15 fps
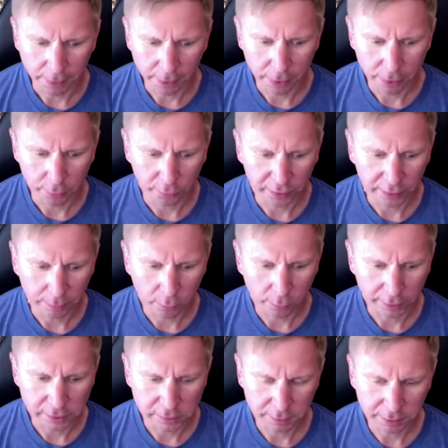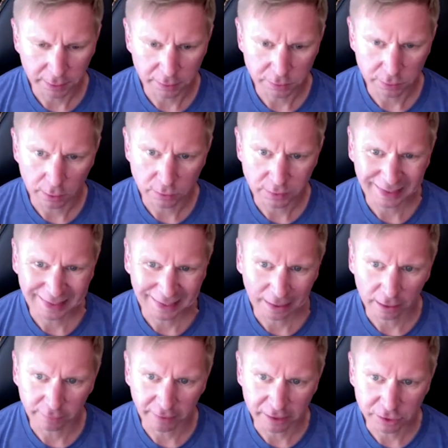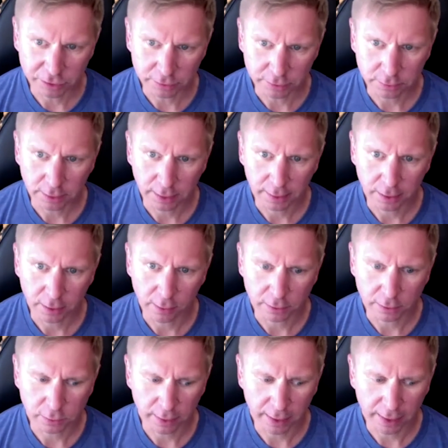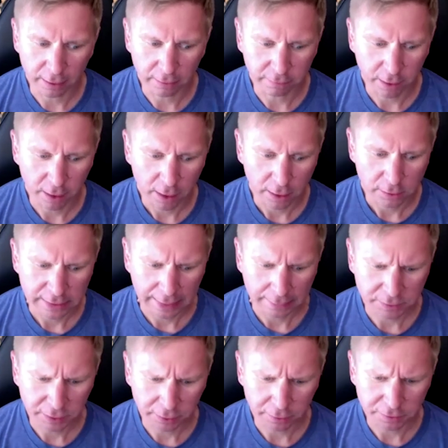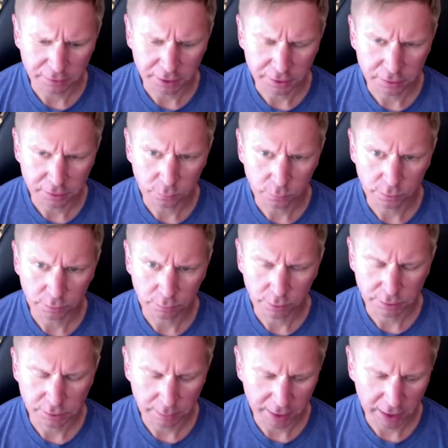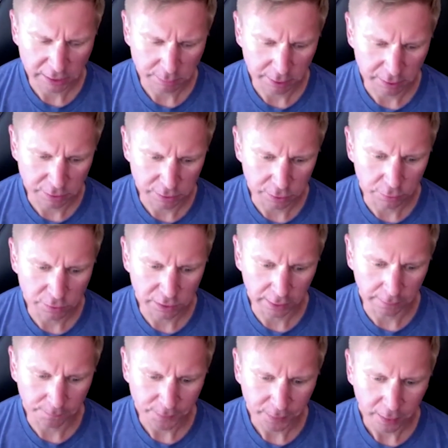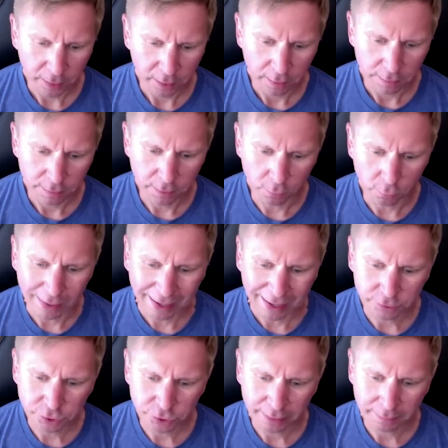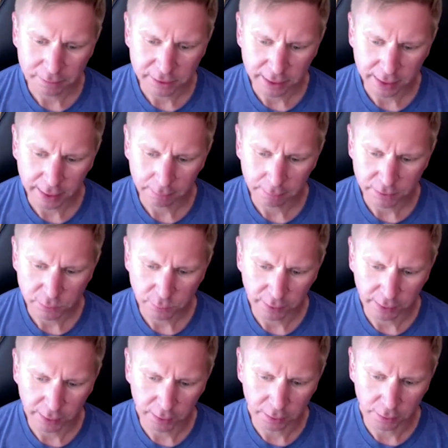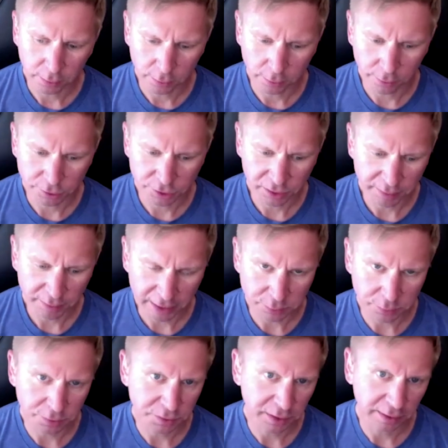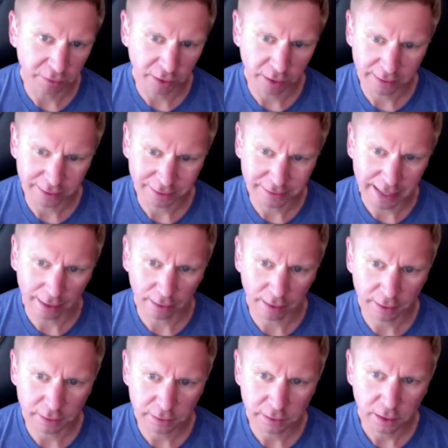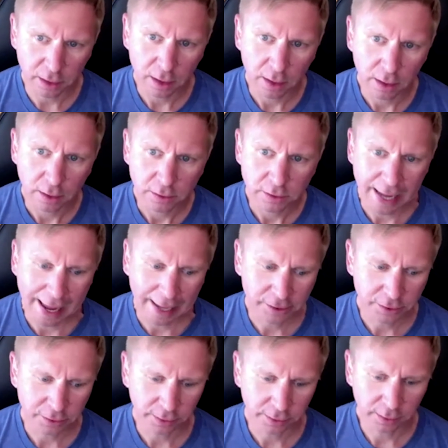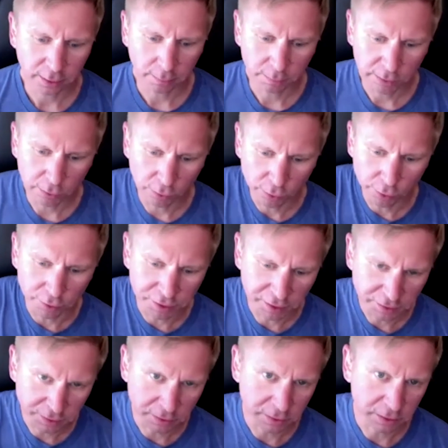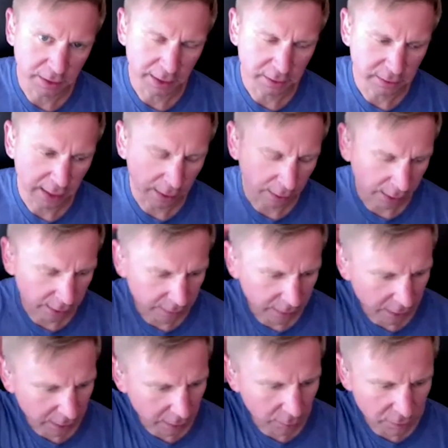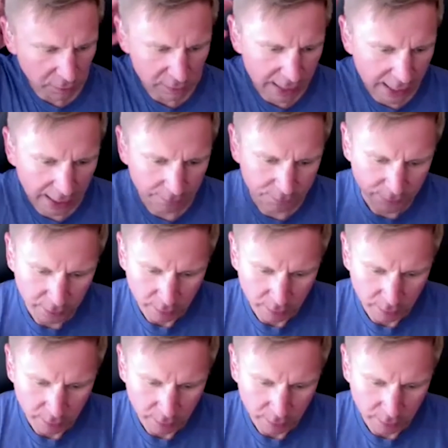3 points, because you also get elevation and you also have time synchronization with GPS, but it's using the round trip time between your GPS receiver and the satellites to actually compute your distance to that satellite. And then it uses that